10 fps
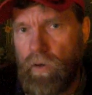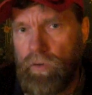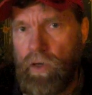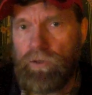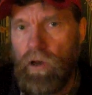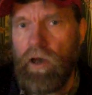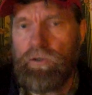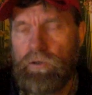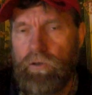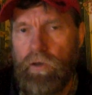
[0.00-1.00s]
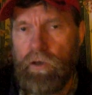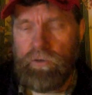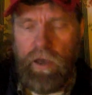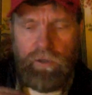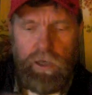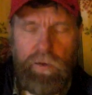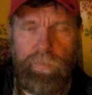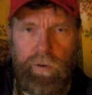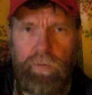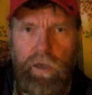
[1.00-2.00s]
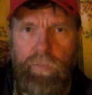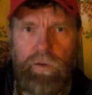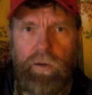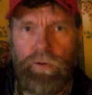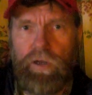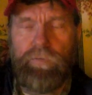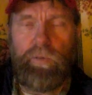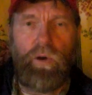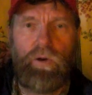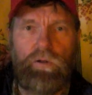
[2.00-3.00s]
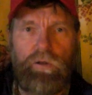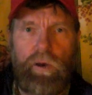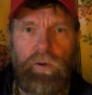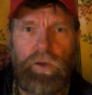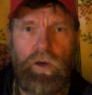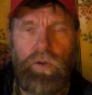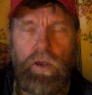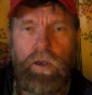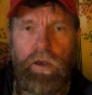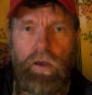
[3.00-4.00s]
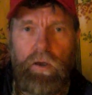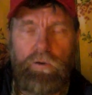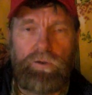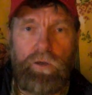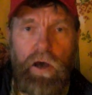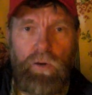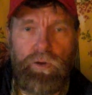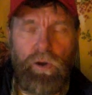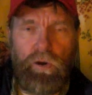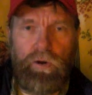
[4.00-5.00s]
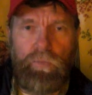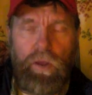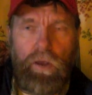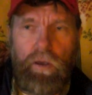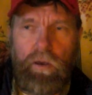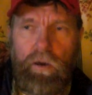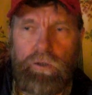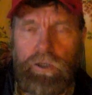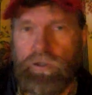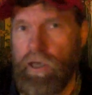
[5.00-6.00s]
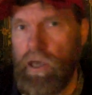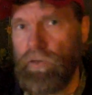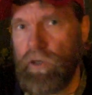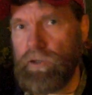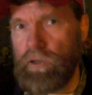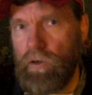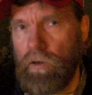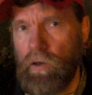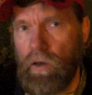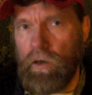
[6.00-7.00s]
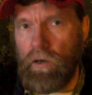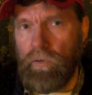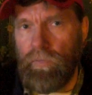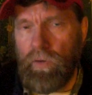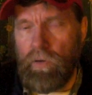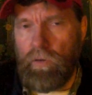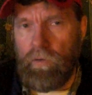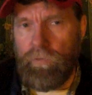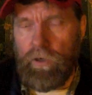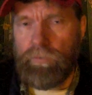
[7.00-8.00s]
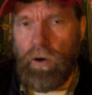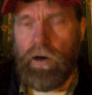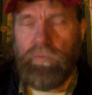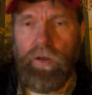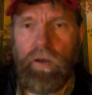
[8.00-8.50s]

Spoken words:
exhaust is actually keeping everything from going into meltdown. So now you're just to end this first part